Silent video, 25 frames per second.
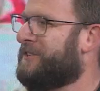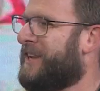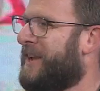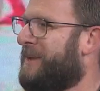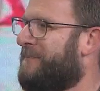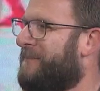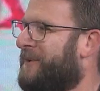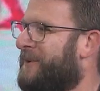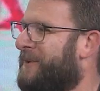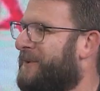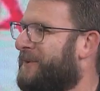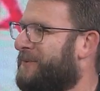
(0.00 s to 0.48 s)

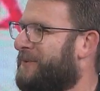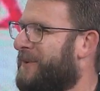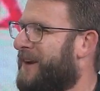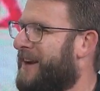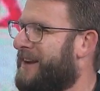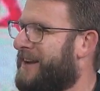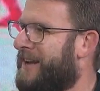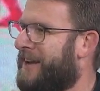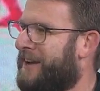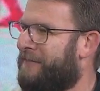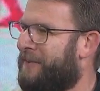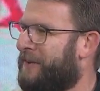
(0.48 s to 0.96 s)
chemicals,
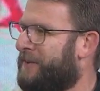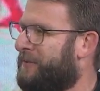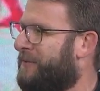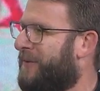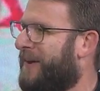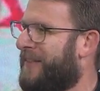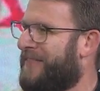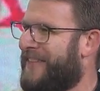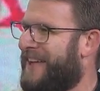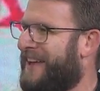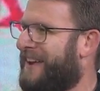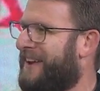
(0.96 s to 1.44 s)
right? Yeah. None of us
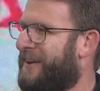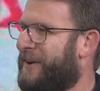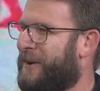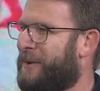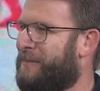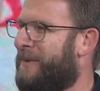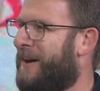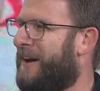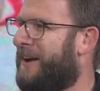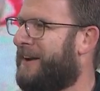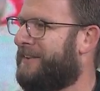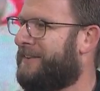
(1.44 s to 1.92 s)
want that on
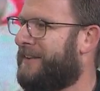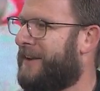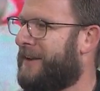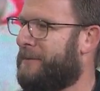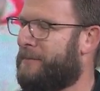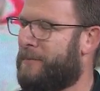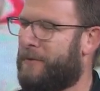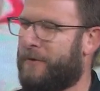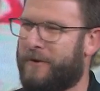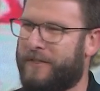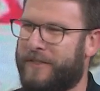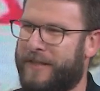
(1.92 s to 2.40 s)
our bodies
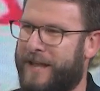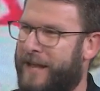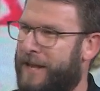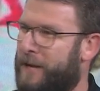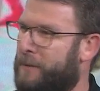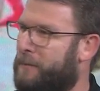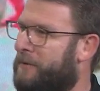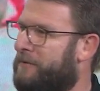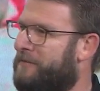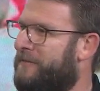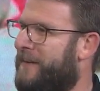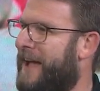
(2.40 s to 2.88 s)
anymore, the
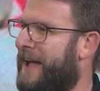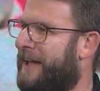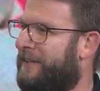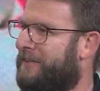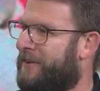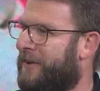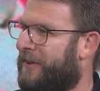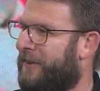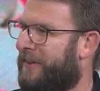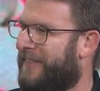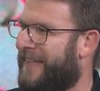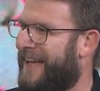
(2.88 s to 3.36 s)
animal
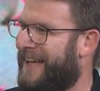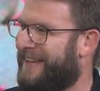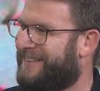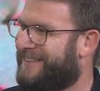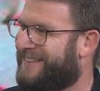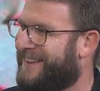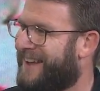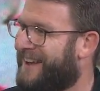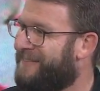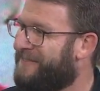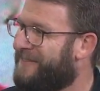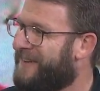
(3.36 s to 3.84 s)
fats, all of that
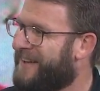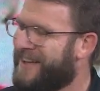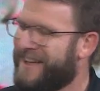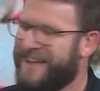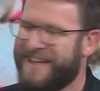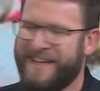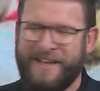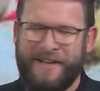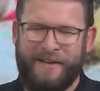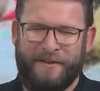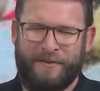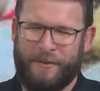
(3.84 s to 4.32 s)
stuff.
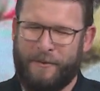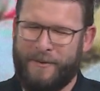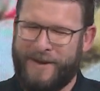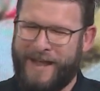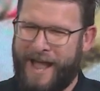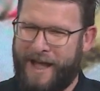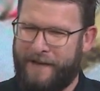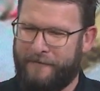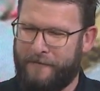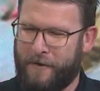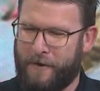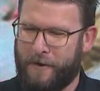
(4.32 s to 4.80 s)
So we
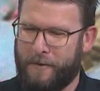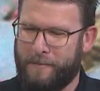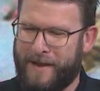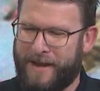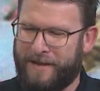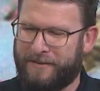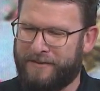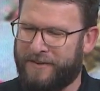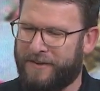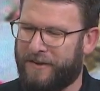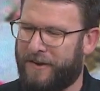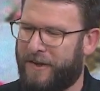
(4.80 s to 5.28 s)
have our
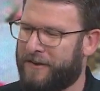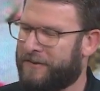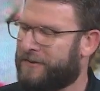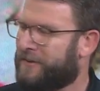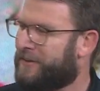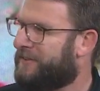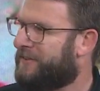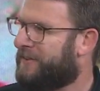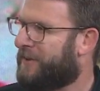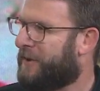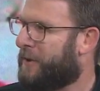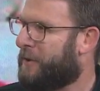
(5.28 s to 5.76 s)
amazing
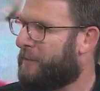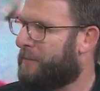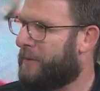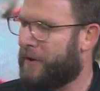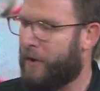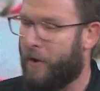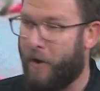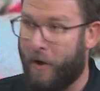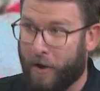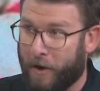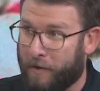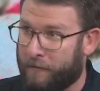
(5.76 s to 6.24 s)
laundry soap
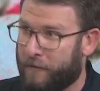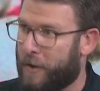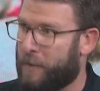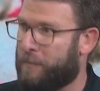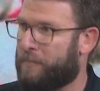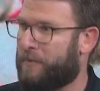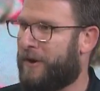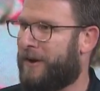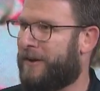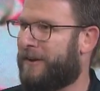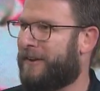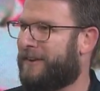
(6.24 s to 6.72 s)
and all of
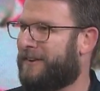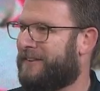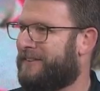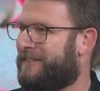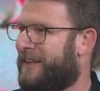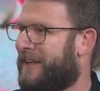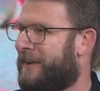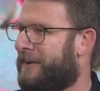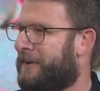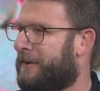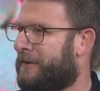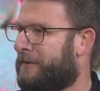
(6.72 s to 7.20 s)
our products
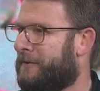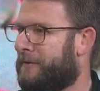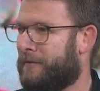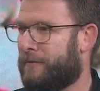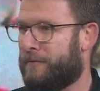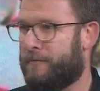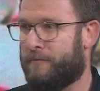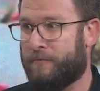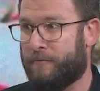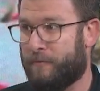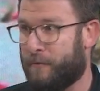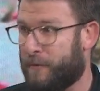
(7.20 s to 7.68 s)
that are
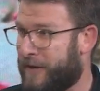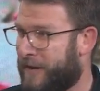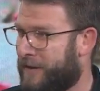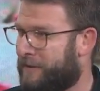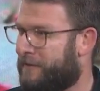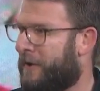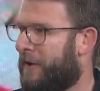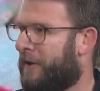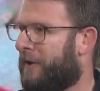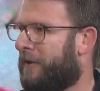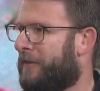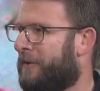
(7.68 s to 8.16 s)
free
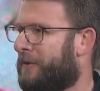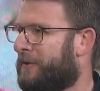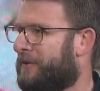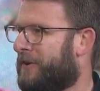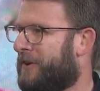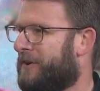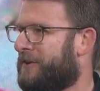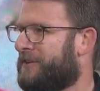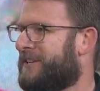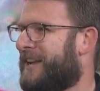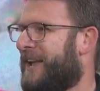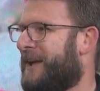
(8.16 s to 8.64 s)
of all of those
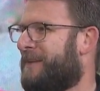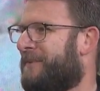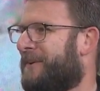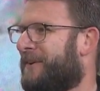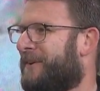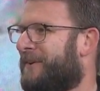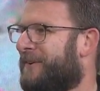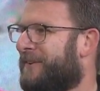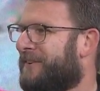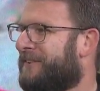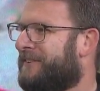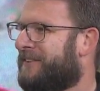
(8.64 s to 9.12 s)
harsh
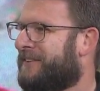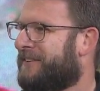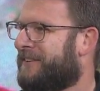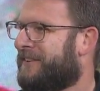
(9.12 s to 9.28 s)
chemicals. Yeah, I